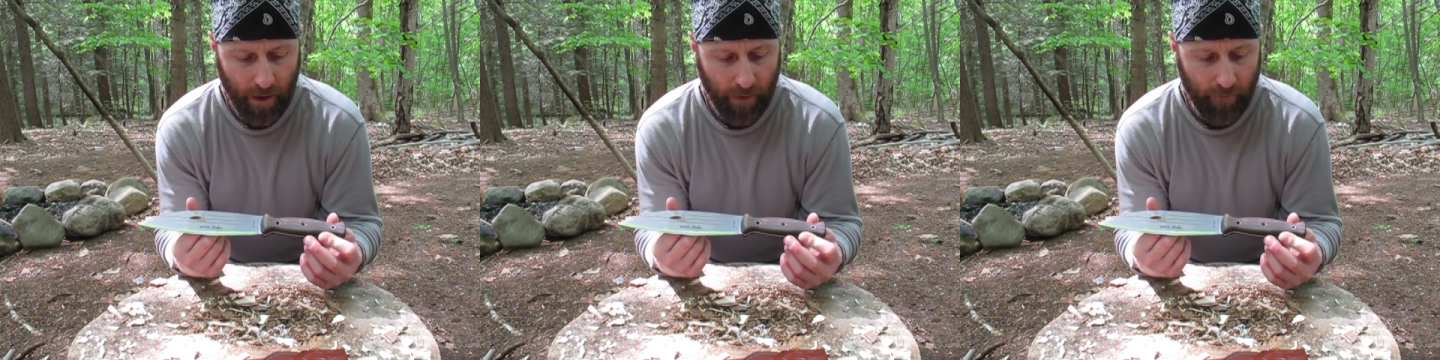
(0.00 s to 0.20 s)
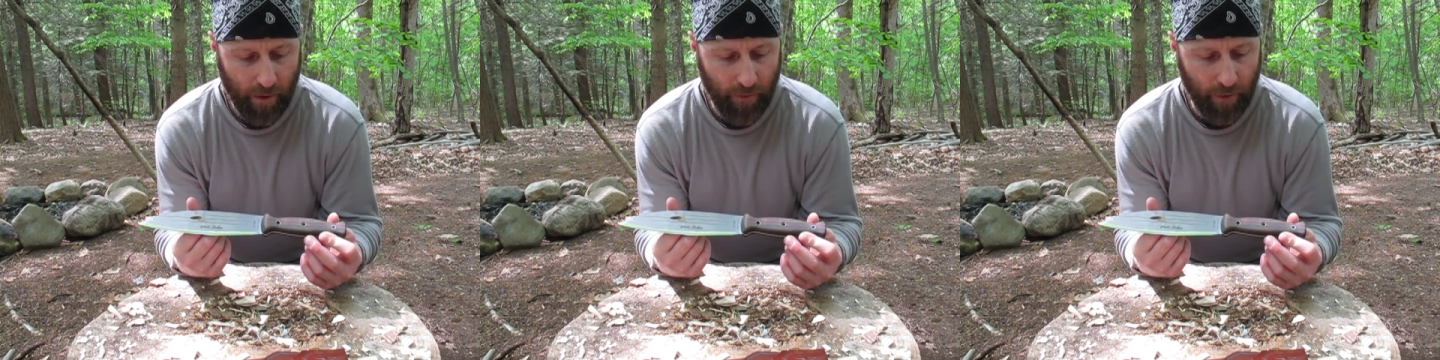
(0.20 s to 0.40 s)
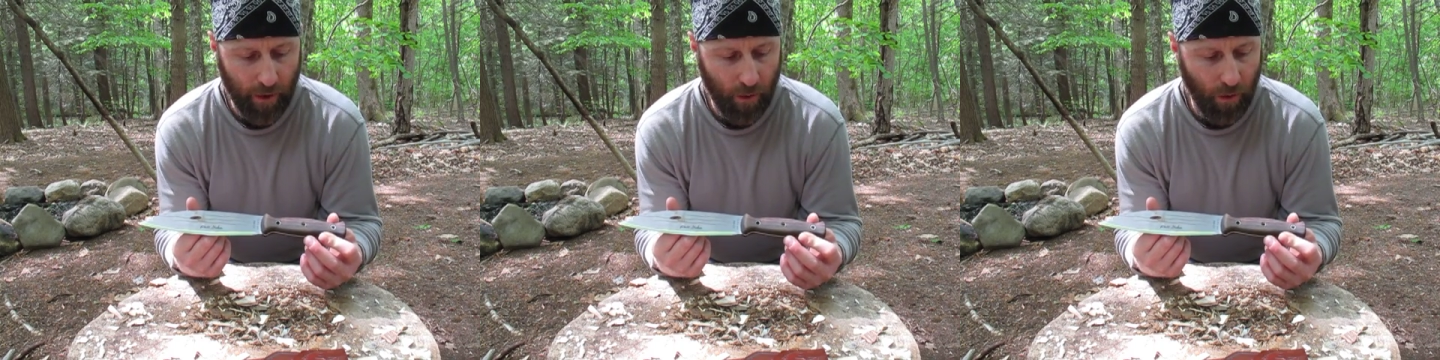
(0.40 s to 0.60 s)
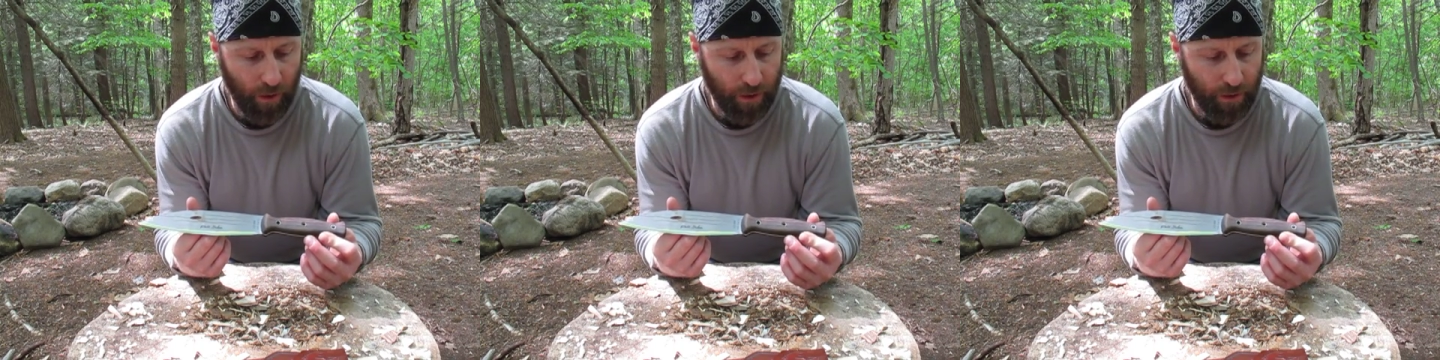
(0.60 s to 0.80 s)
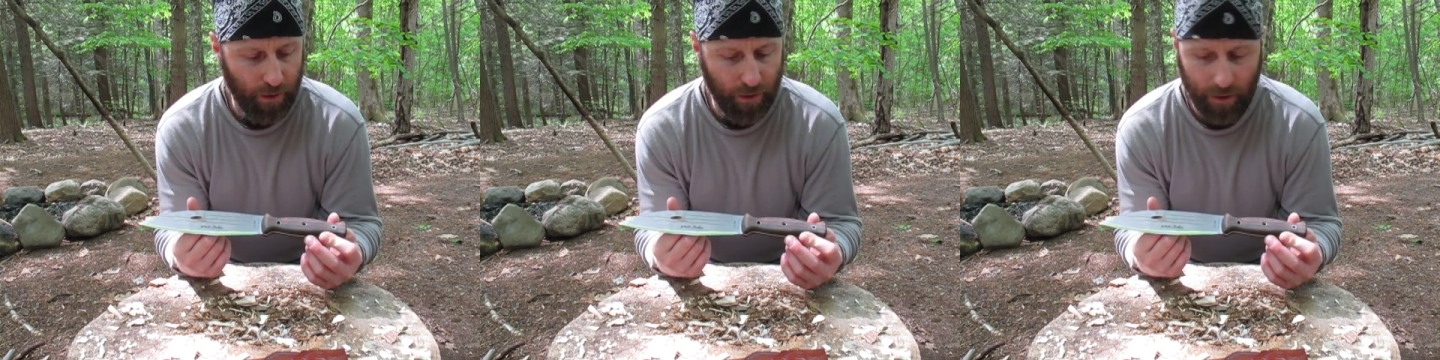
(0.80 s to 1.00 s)
If you have any
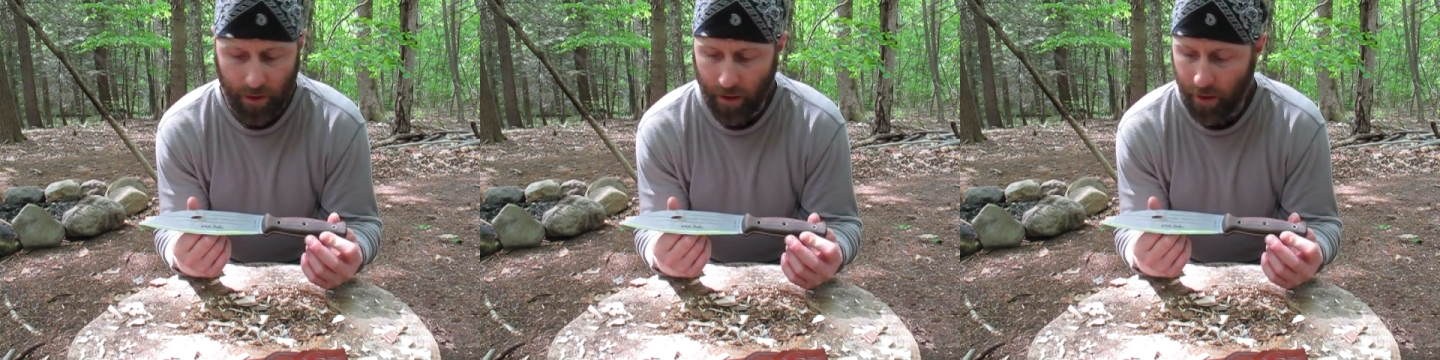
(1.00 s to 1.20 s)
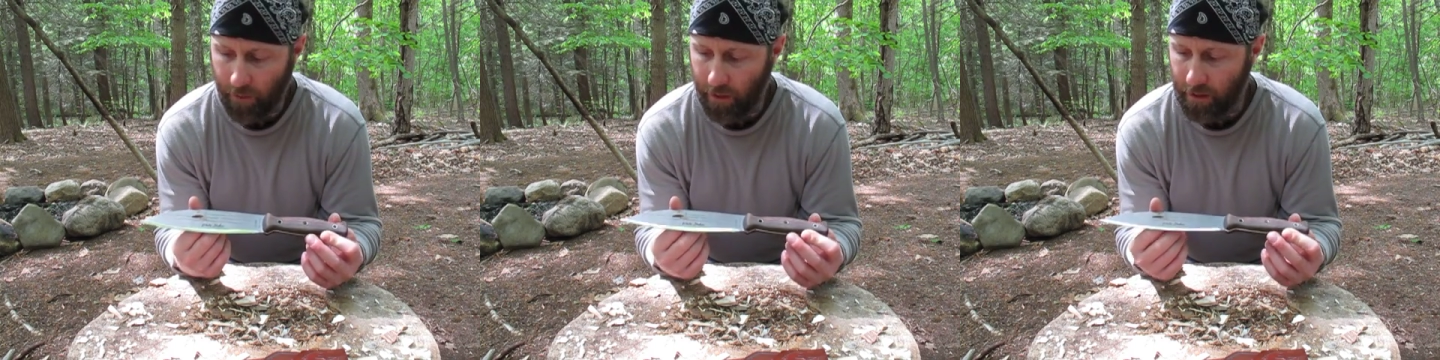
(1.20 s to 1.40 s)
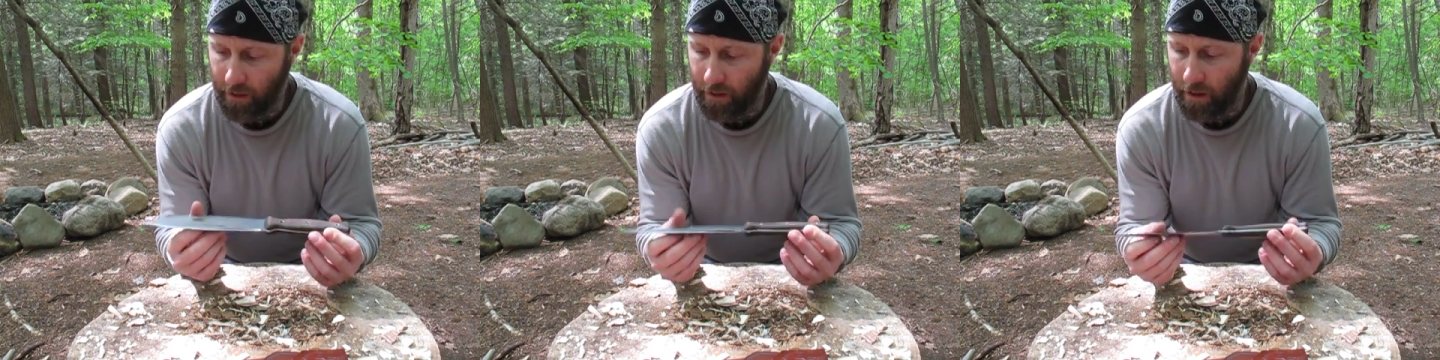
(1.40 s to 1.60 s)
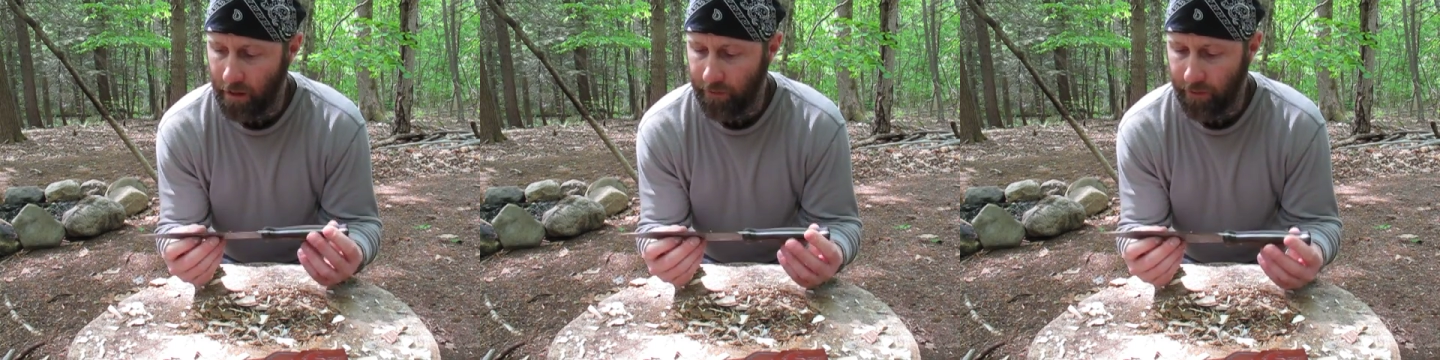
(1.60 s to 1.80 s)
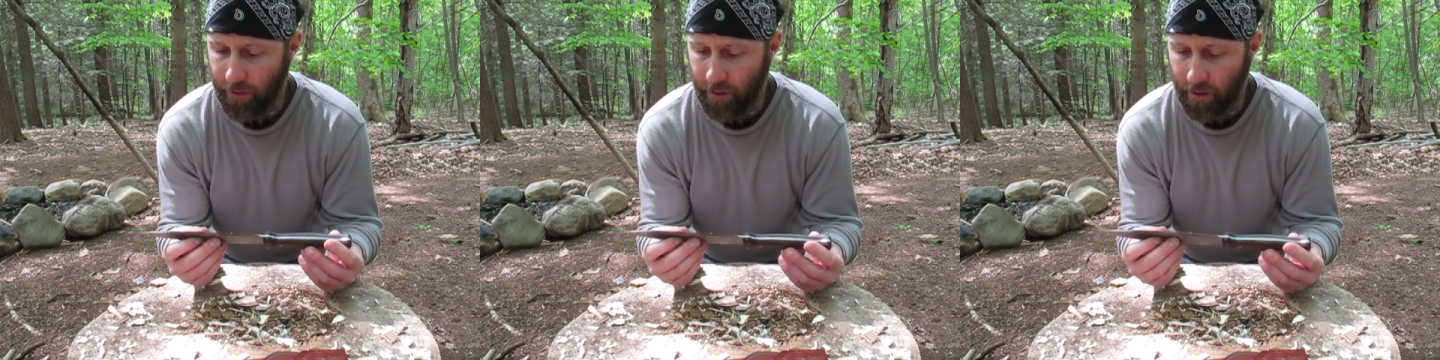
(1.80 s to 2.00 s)
questions at all about the knife,